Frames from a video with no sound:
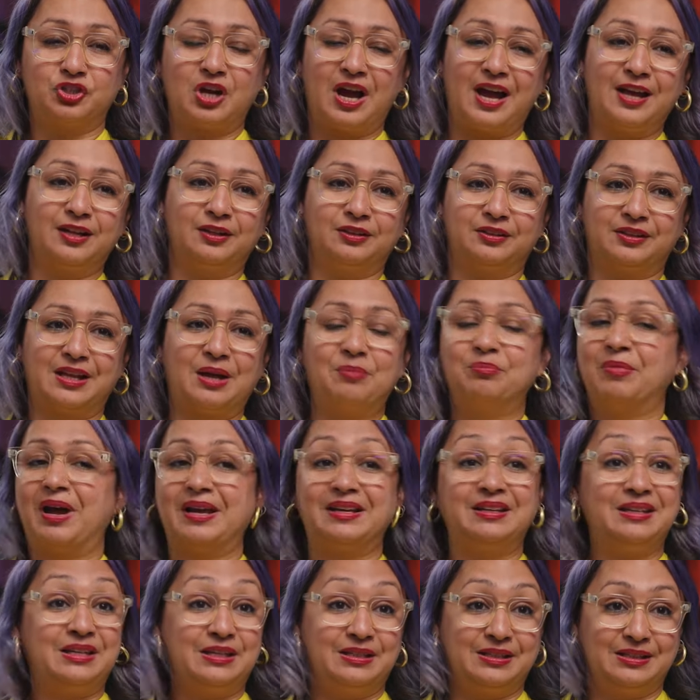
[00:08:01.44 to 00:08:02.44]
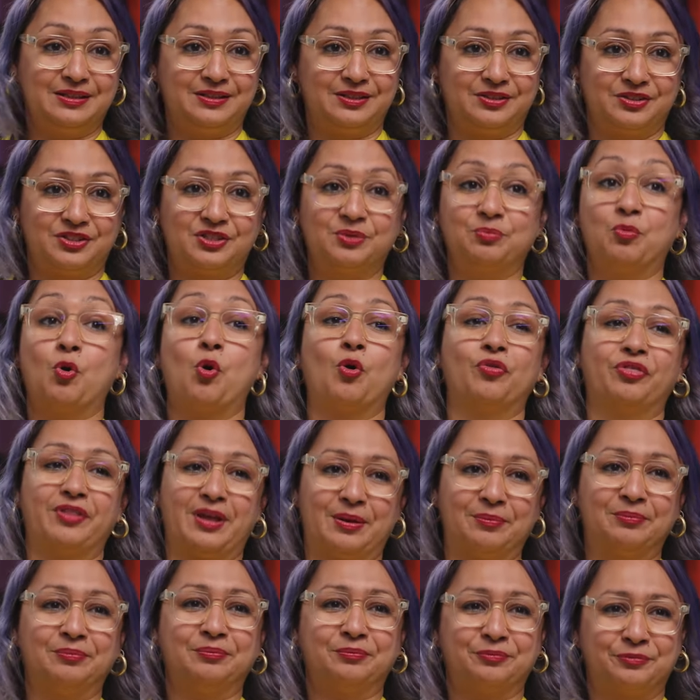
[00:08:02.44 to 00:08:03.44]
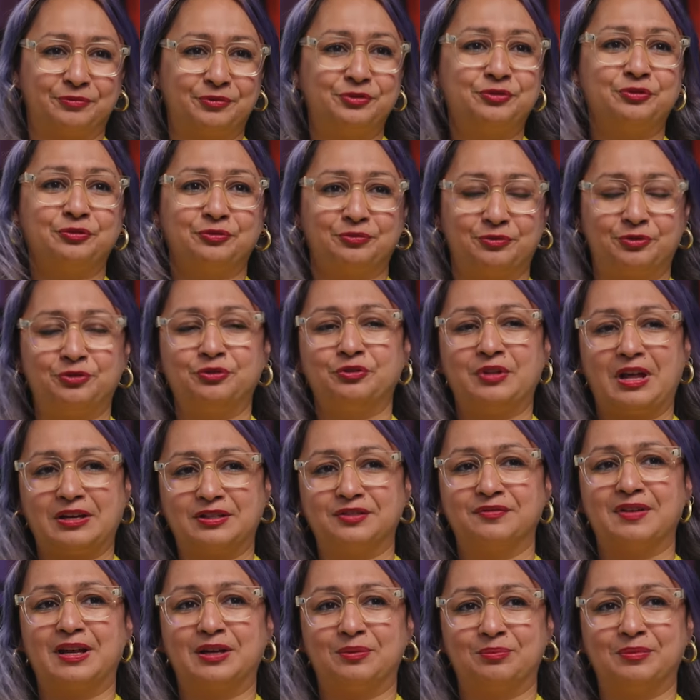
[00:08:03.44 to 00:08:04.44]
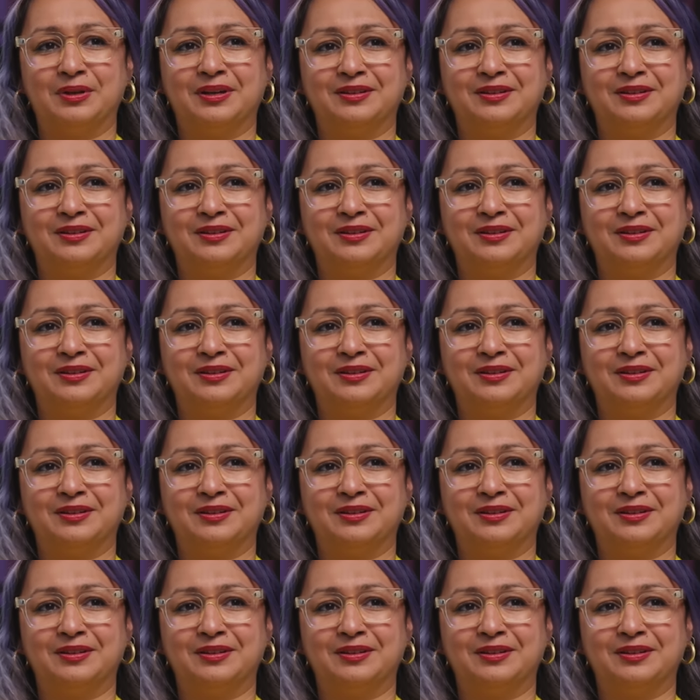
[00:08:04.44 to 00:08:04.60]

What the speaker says: a child that might need it and support them through that development.